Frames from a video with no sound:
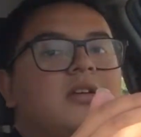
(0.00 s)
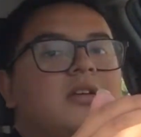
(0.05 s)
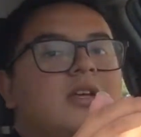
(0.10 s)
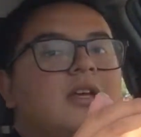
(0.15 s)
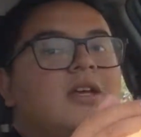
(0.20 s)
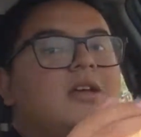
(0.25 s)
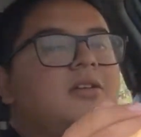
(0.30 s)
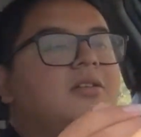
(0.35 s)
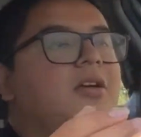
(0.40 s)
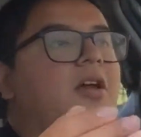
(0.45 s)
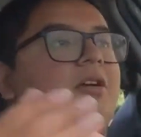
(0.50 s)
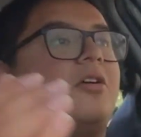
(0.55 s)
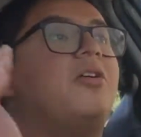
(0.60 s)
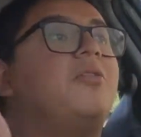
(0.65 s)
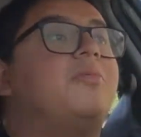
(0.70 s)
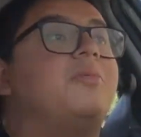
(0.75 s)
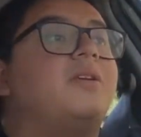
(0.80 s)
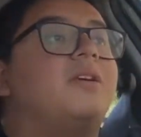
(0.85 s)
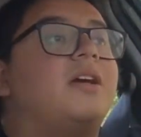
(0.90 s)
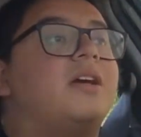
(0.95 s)
yeah, I
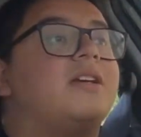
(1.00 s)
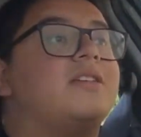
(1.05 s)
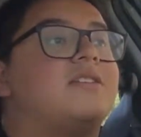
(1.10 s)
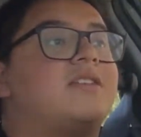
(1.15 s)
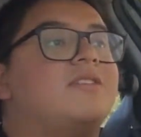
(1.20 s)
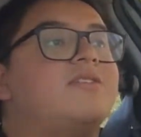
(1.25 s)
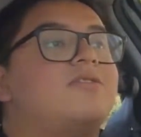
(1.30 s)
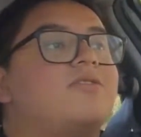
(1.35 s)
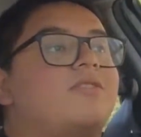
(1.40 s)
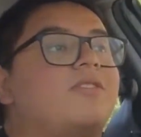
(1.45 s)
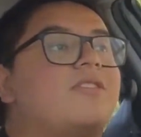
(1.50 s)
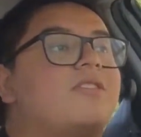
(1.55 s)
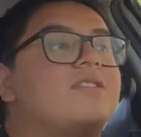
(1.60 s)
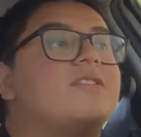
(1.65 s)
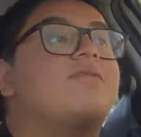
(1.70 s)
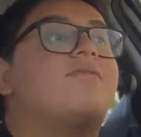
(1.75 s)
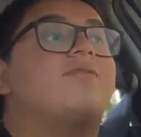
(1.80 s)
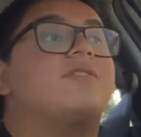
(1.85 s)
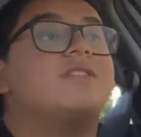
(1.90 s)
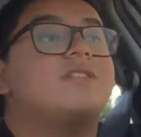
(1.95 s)
hope you guys enjoyed
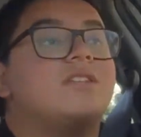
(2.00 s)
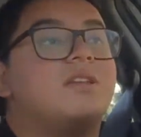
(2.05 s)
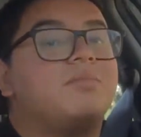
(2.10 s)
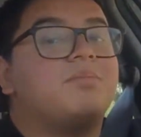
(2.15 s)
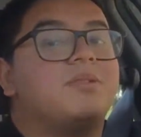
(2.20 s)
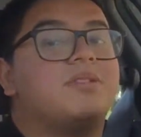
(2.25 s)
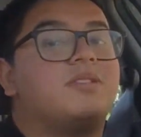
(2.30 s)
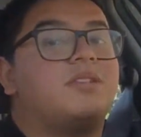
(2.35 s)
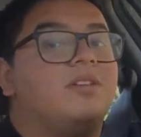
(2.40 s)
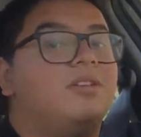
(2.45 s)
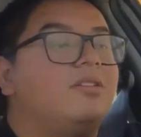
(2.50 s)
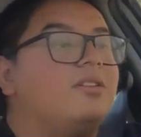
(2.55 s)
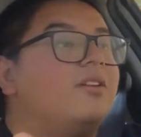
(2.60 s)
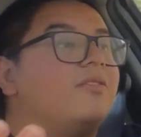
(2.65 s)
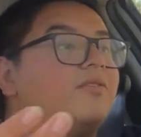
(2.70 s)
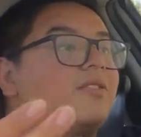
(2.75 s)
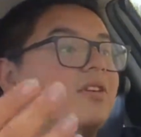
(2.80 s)
this first episode of